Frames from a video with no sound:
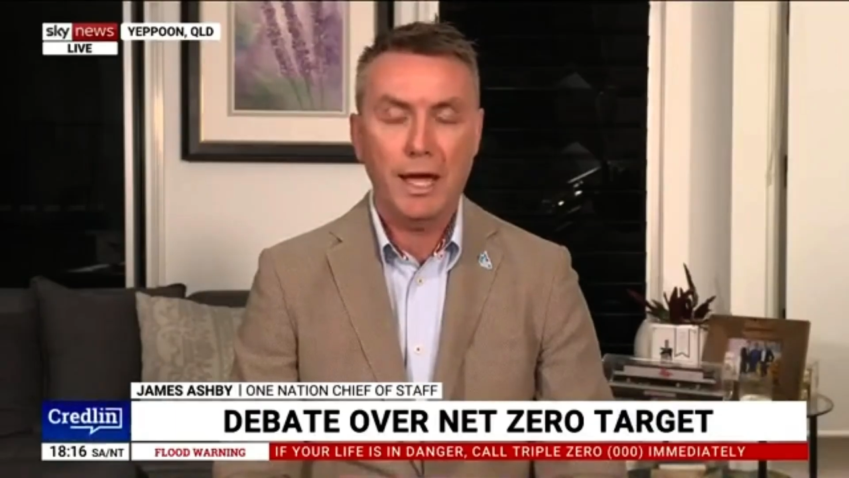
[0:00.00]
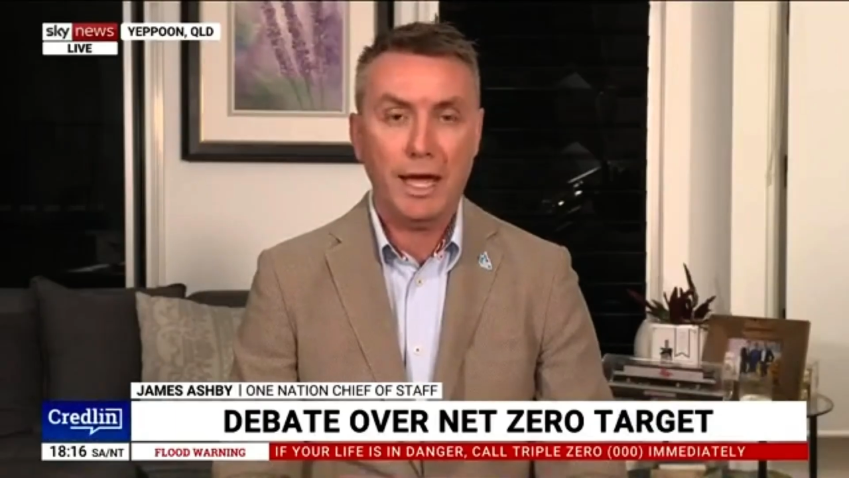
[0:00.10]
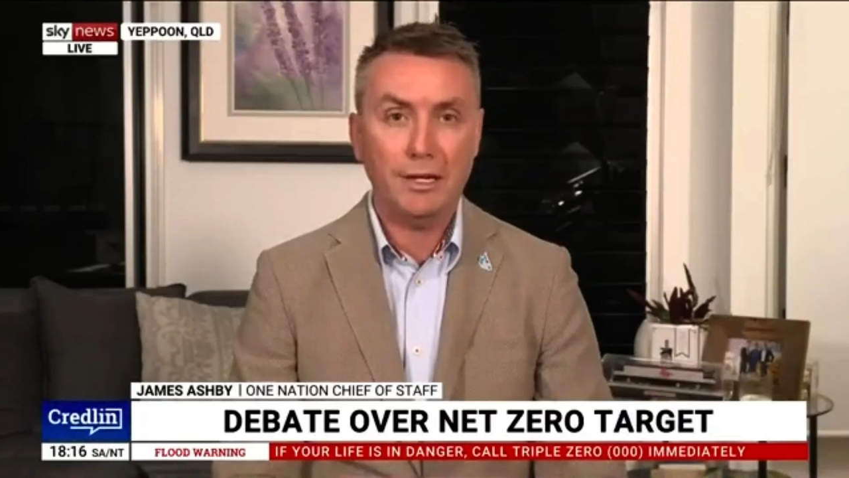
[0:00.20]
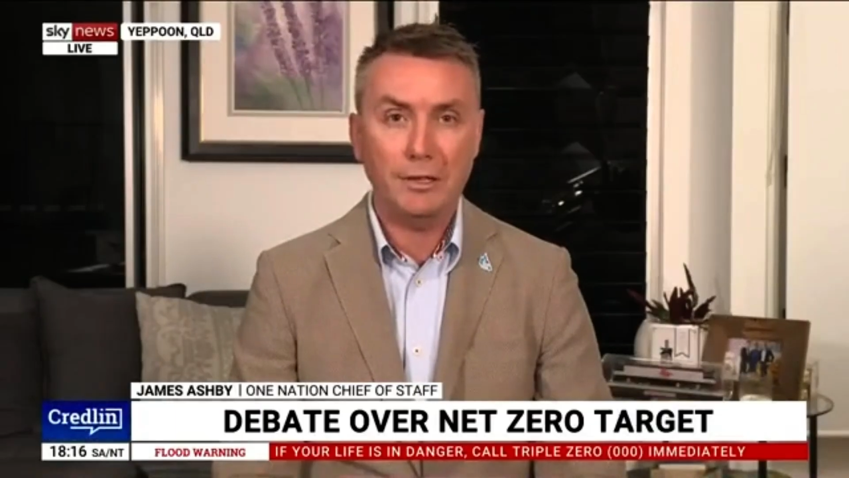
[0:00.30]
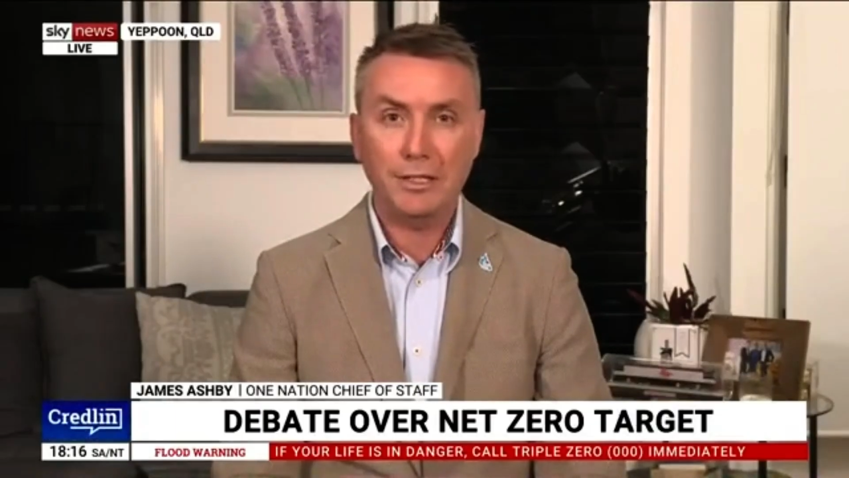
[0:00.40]

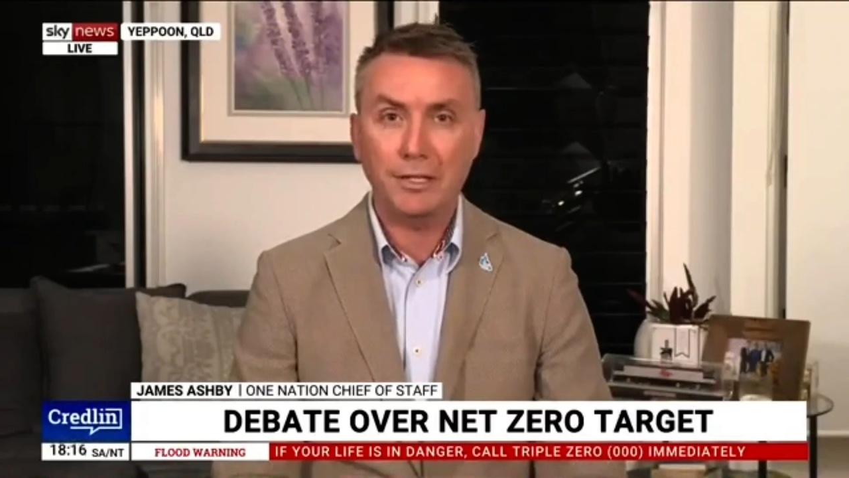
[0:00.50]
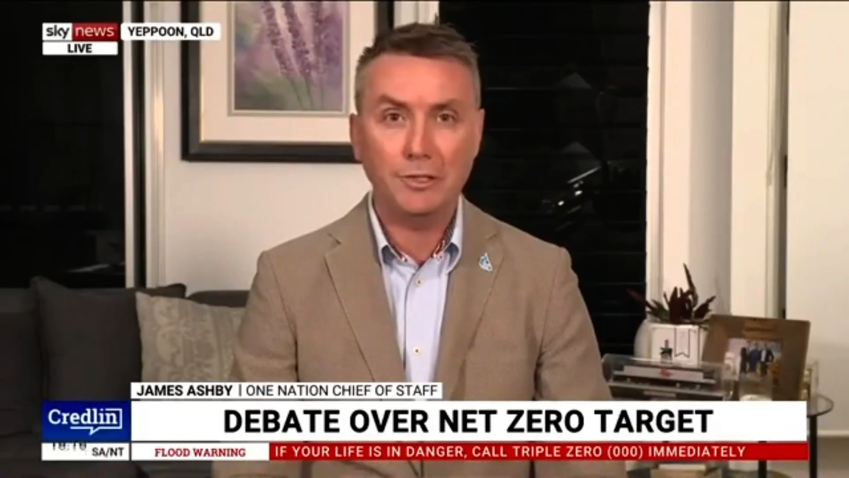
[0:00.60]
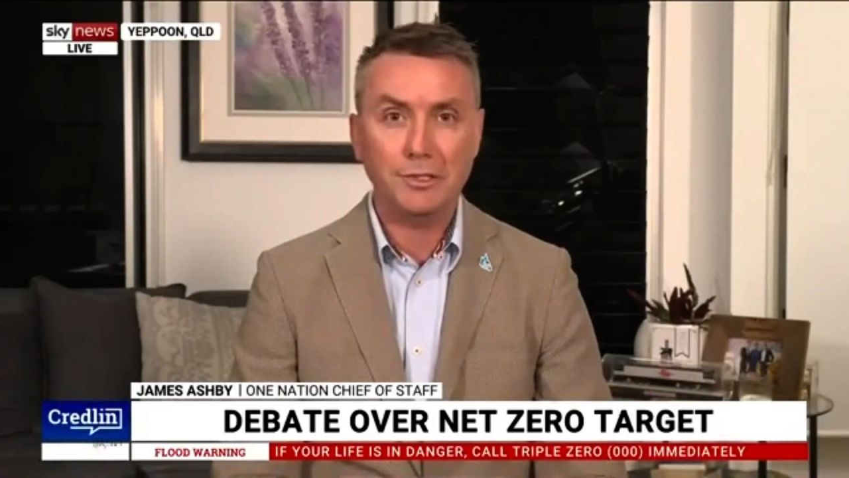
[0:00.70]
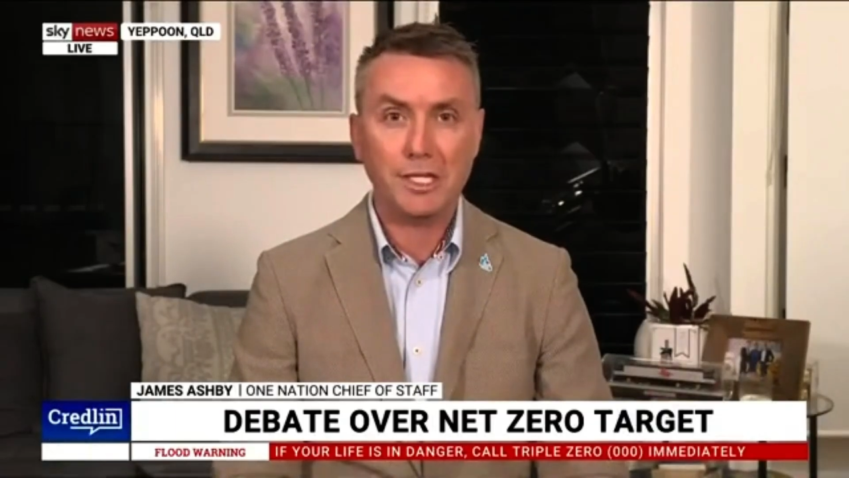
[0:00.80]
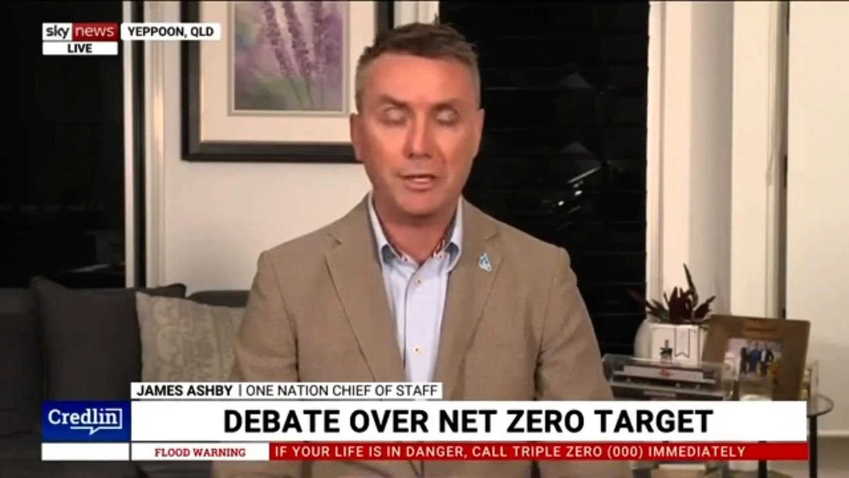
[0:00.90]
And only in
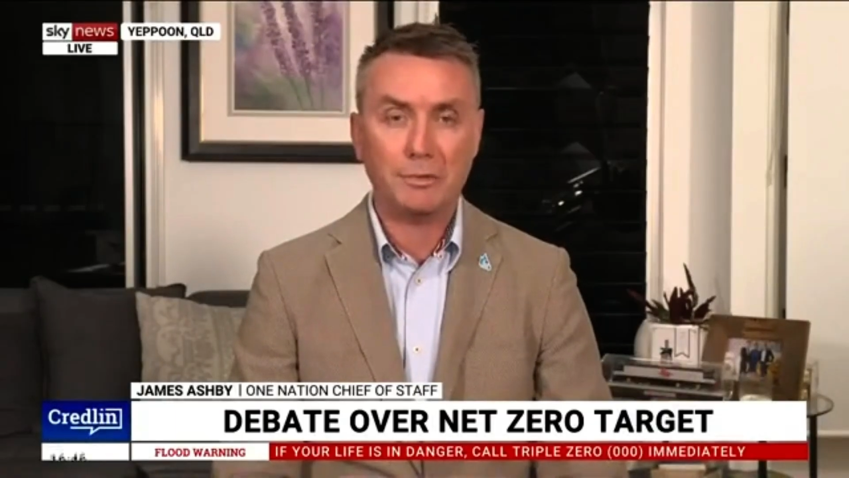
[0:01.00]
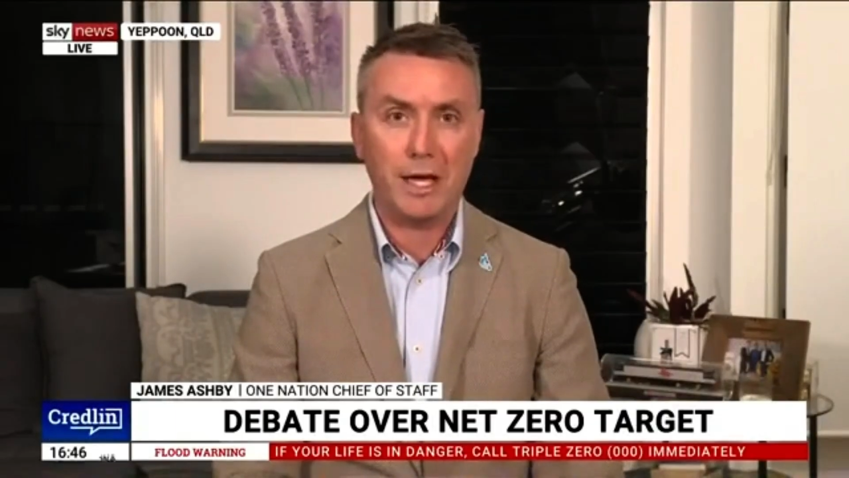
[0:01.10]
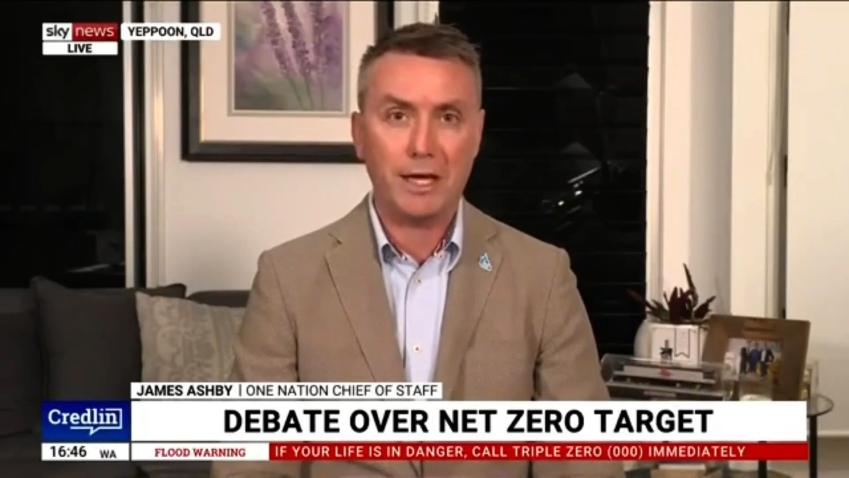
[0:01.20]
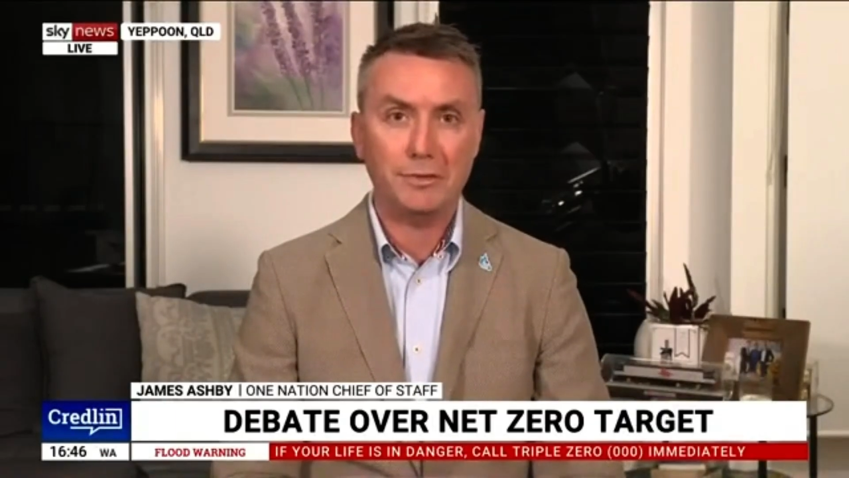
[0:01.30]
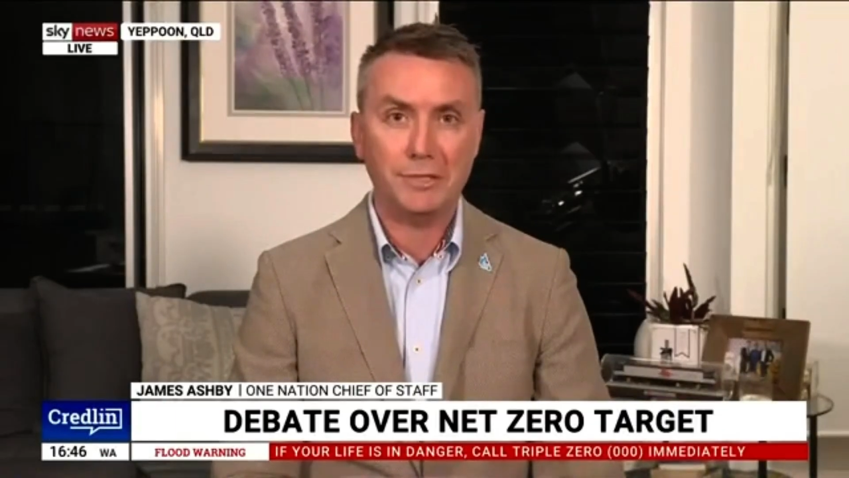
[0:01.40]
New South
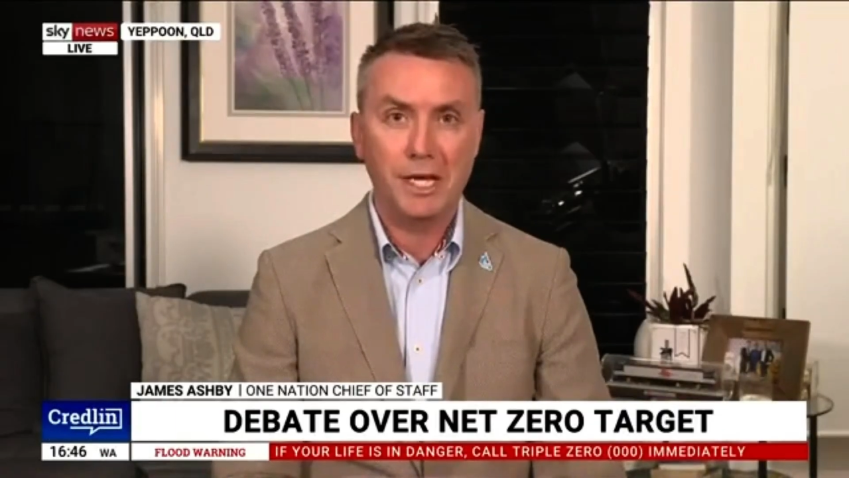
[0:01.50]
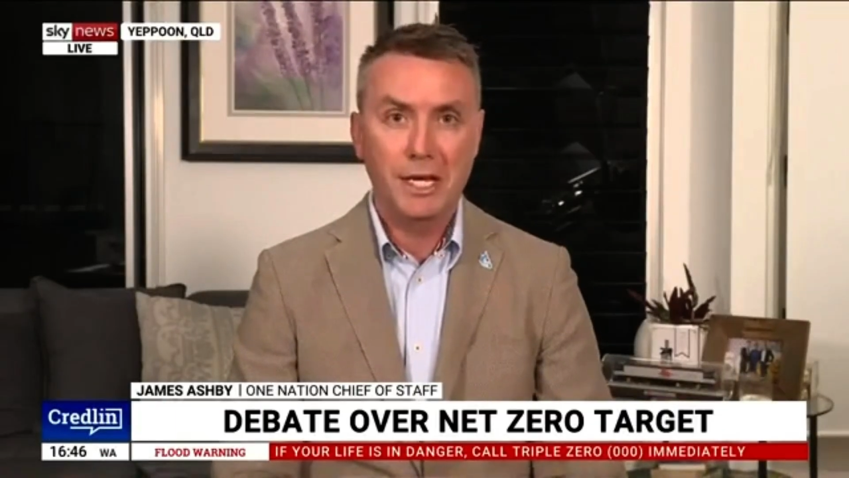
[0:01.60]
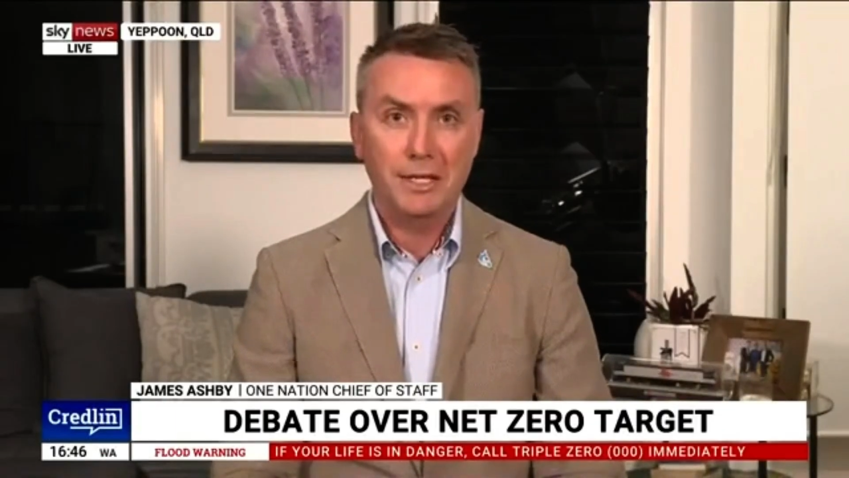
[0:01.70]
Wales,